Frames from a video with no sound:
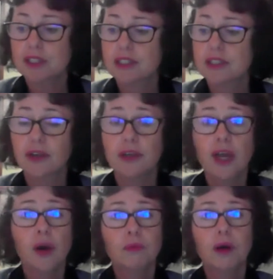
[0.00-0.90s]
So
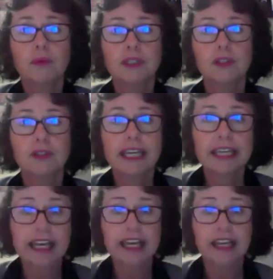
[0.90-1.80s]
what we're looking
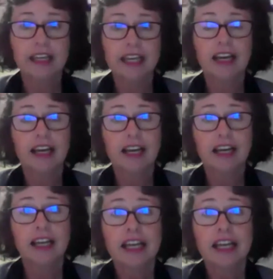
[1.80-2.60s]
at are